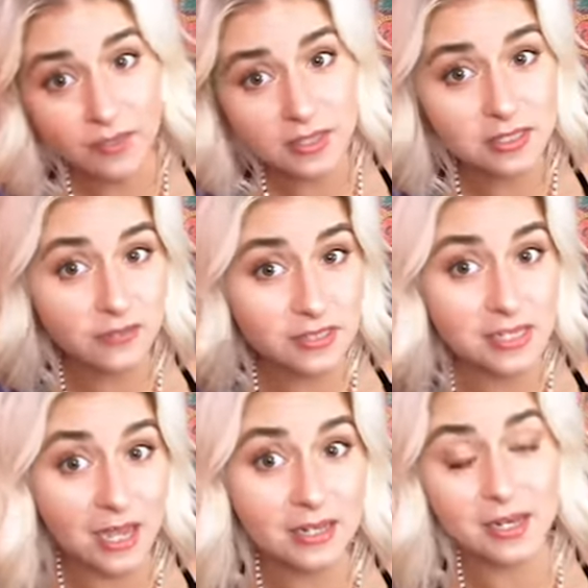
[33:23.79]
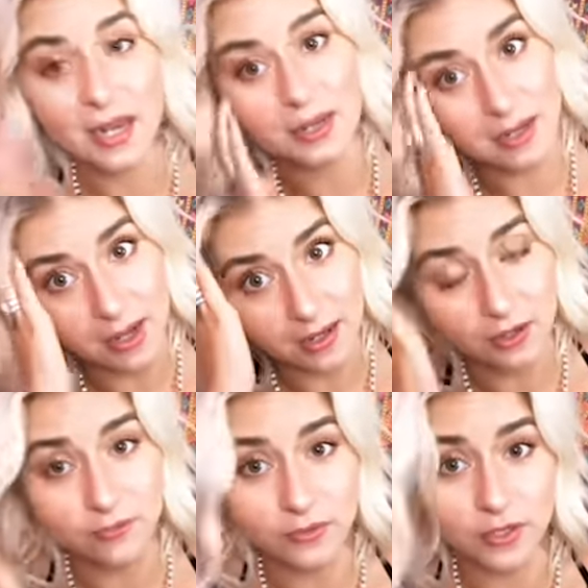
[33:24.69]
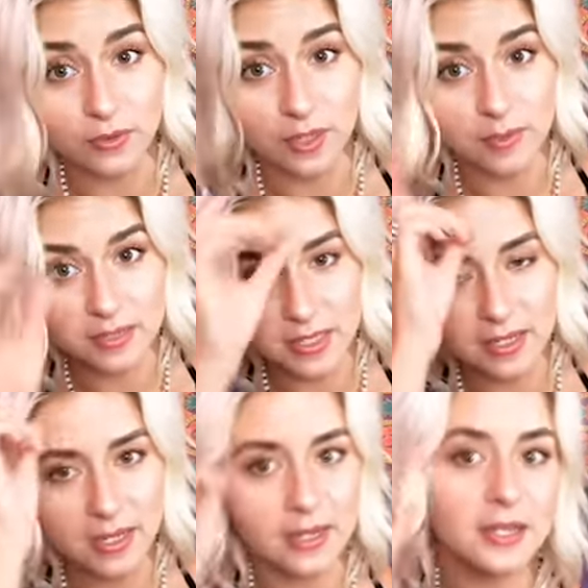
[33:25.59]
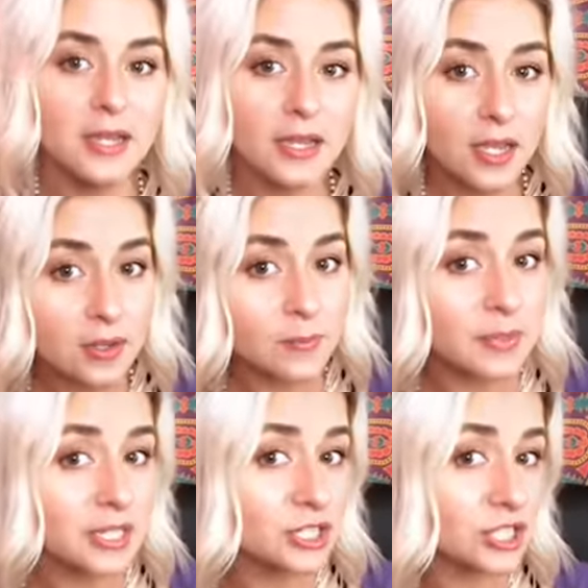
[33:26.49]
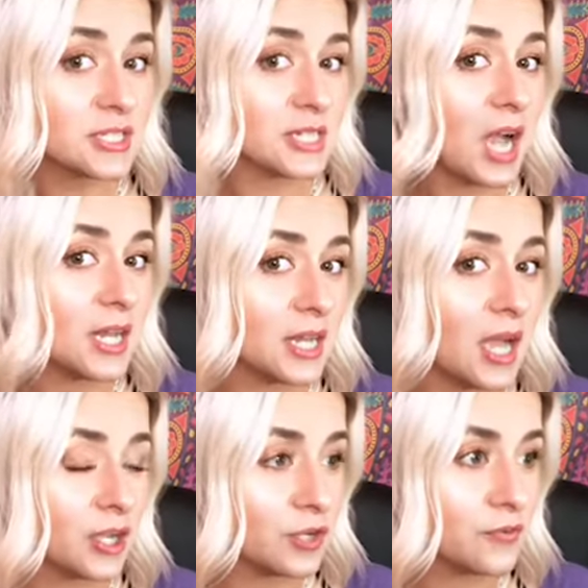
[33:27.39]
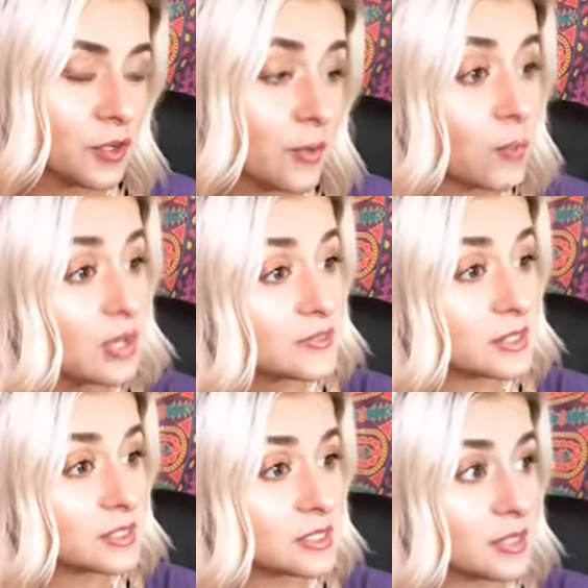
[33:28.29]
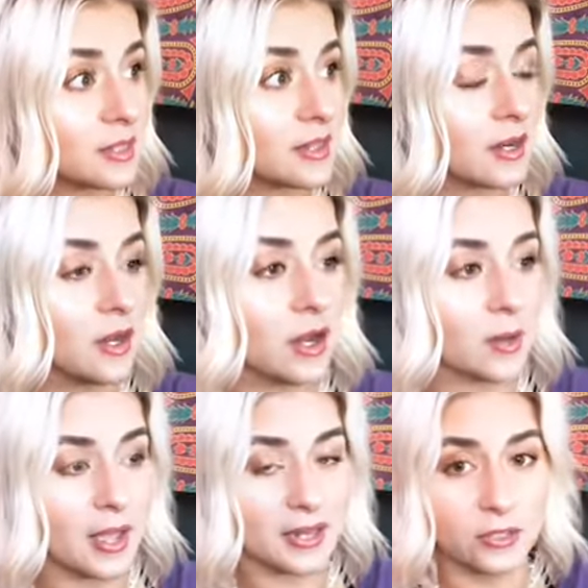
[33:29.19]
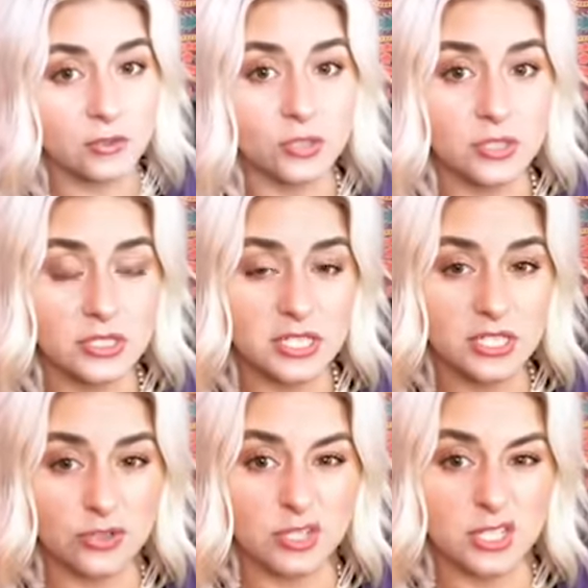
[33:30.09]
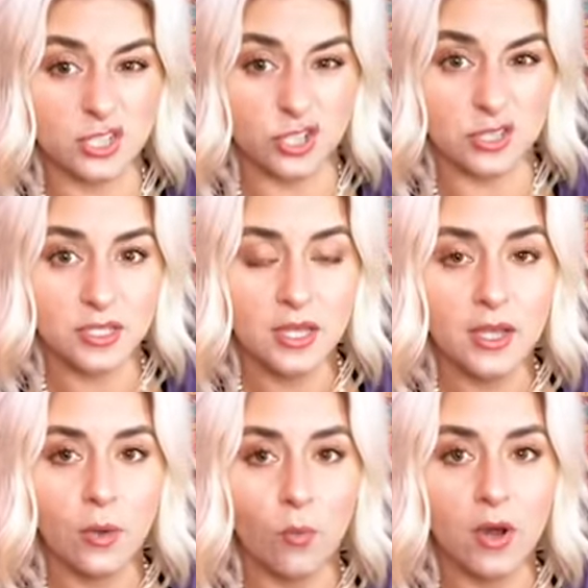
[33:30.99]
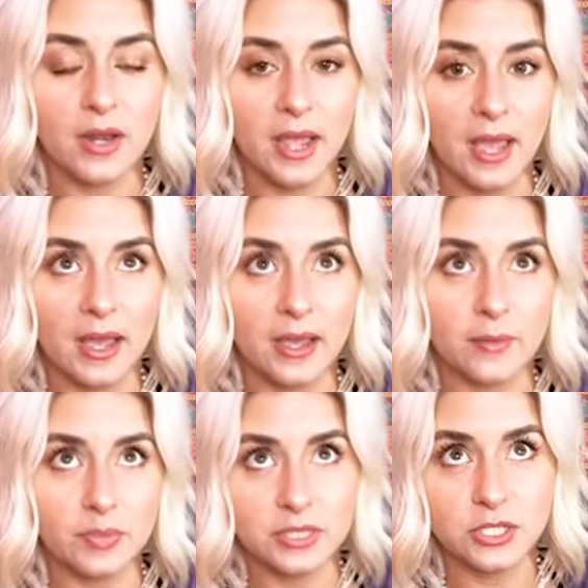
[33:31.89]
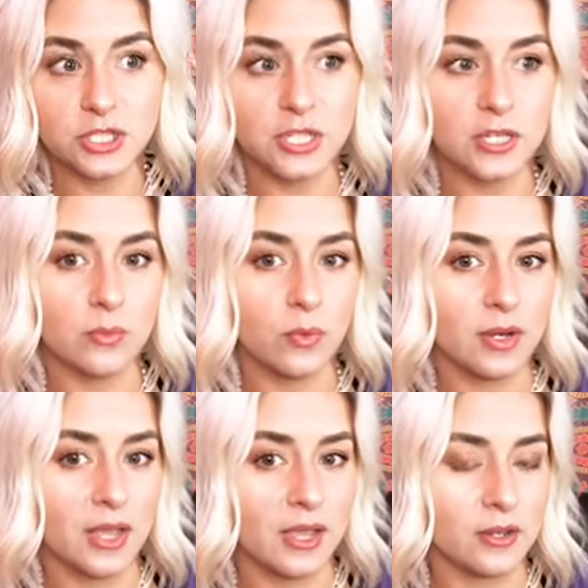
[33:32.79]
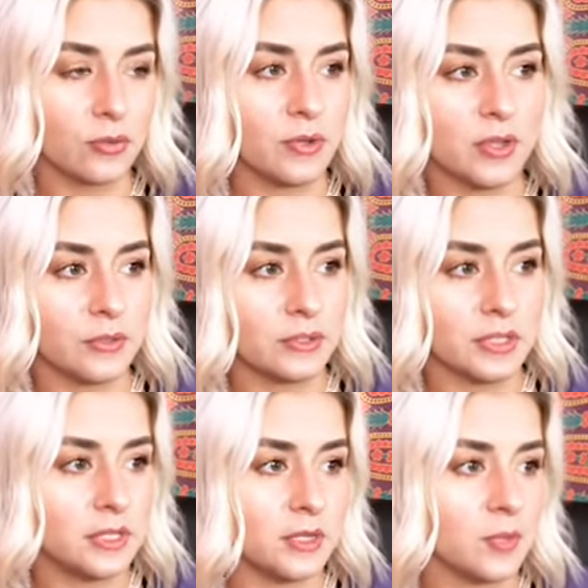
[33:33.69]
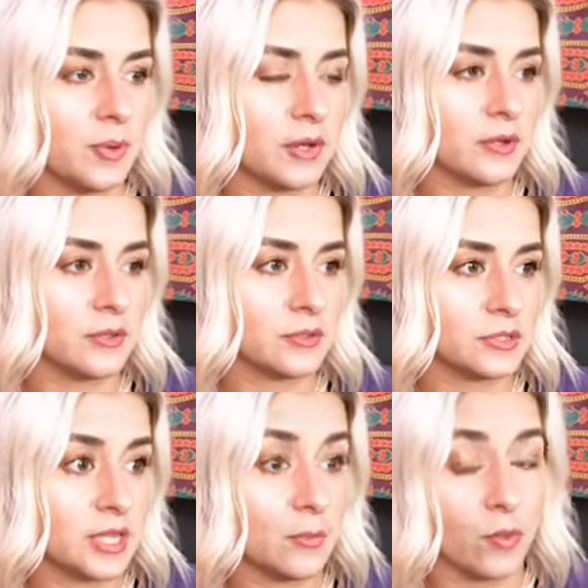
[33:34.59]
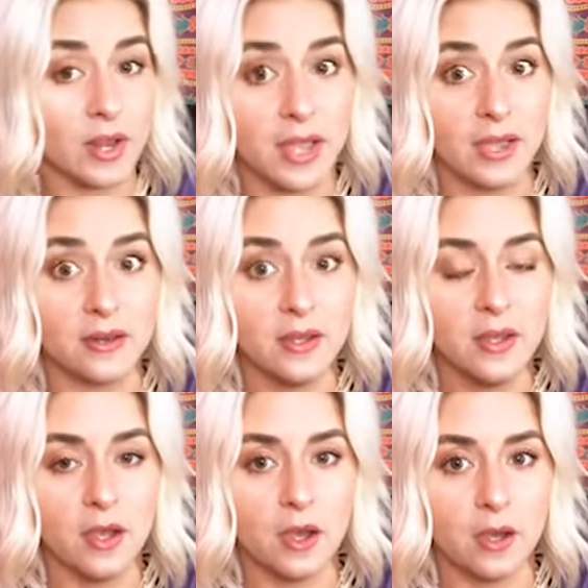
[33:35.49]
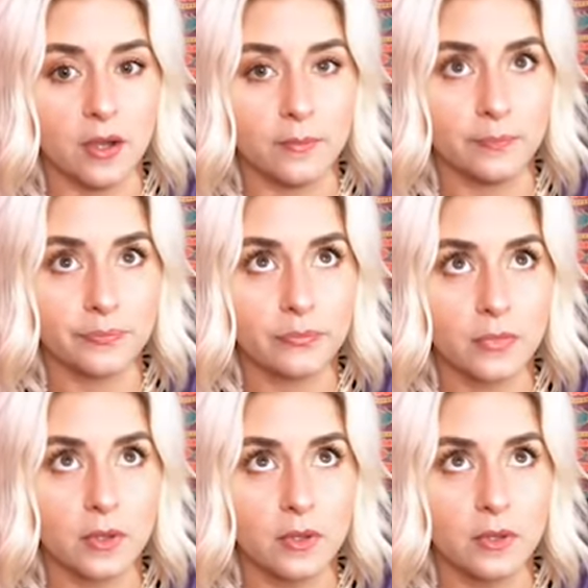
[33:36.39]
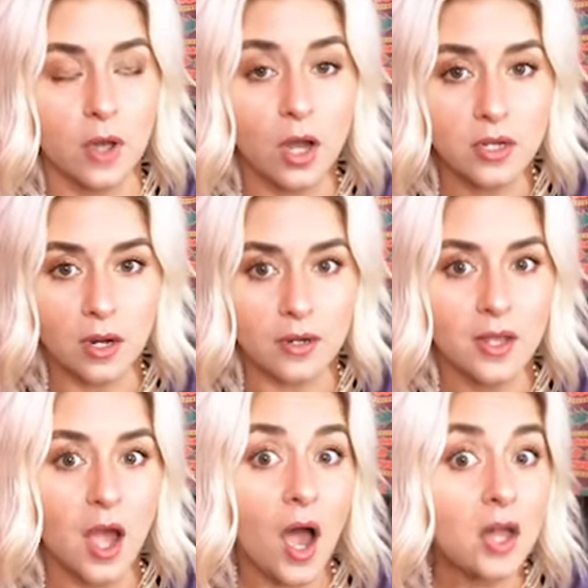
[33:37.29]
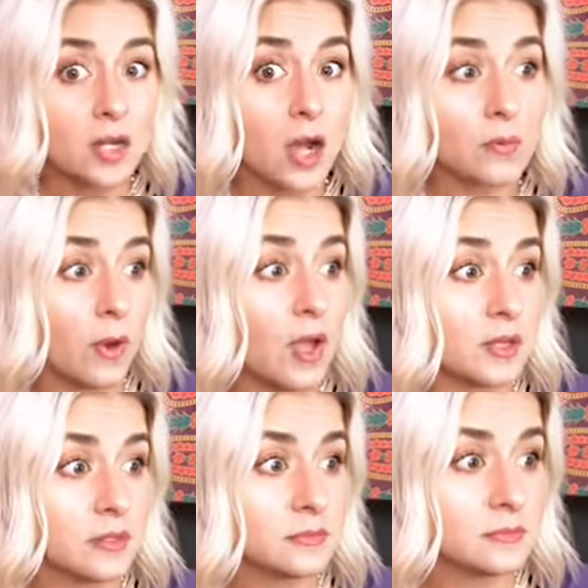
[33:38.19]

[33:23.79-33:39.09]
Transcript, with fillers: That stuff is not, not, not good for you. Let me say it again. Bleach is not, not good for you. And we have done a study that uh, had a little tea, tea tree dishes one had bleach in it, one had three other leading competitors, and one had um, On Guard. On Guard won!